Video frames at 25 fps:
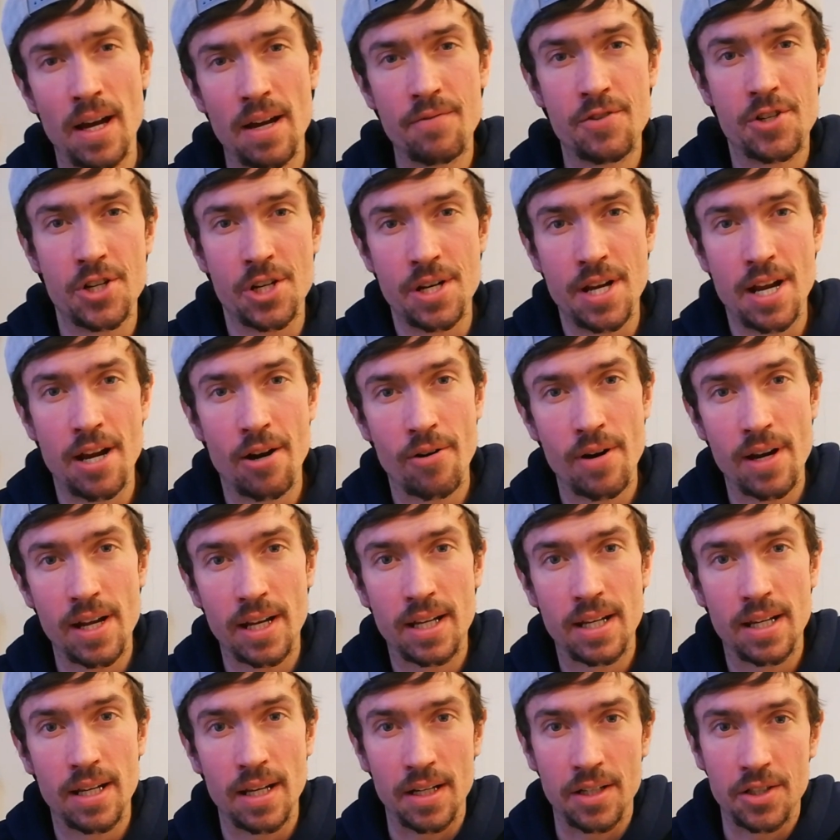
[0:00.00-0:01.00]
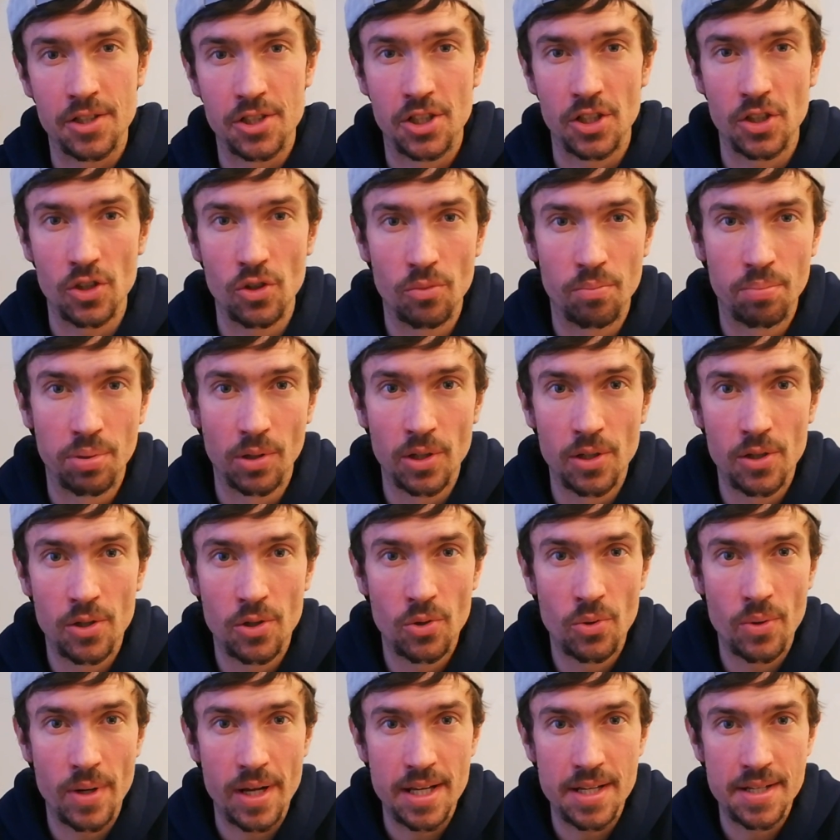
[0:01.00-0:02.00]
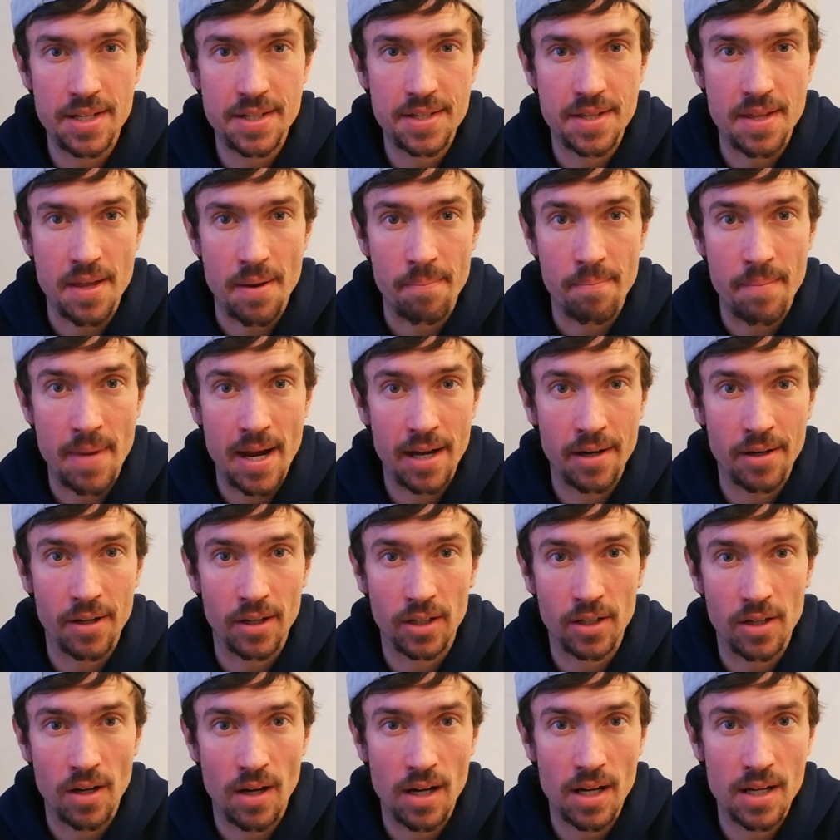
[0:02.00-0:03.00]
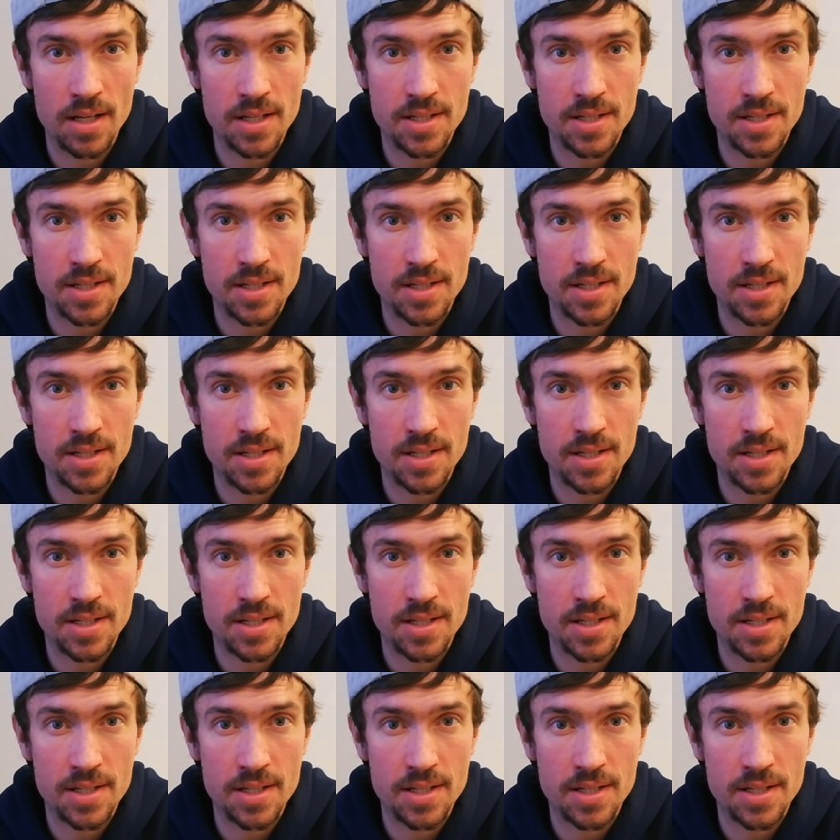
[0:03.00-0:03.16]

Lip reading: 5 generic and 2 blue is the mana